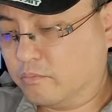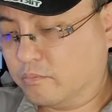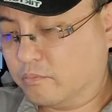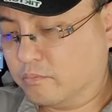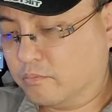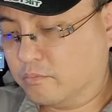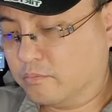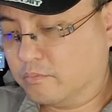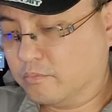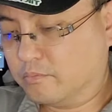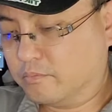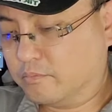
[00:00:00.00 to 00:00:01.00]

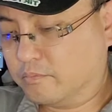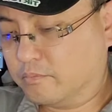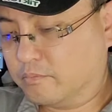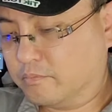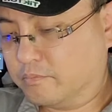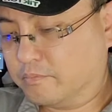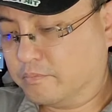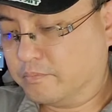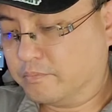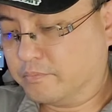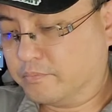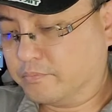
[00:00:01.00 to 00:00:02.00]

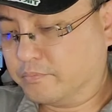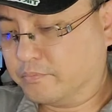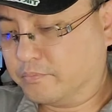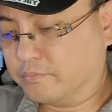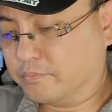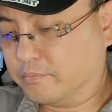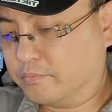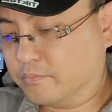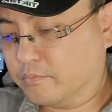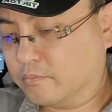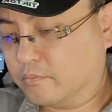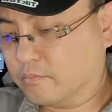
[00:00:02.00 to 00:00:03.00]

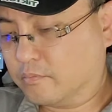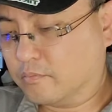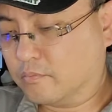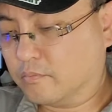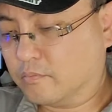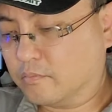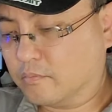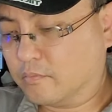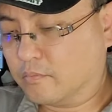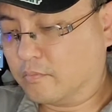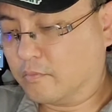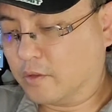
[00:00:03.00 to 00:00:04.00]

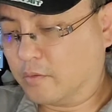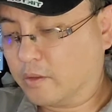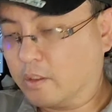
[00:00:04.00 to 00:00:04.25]
(silence)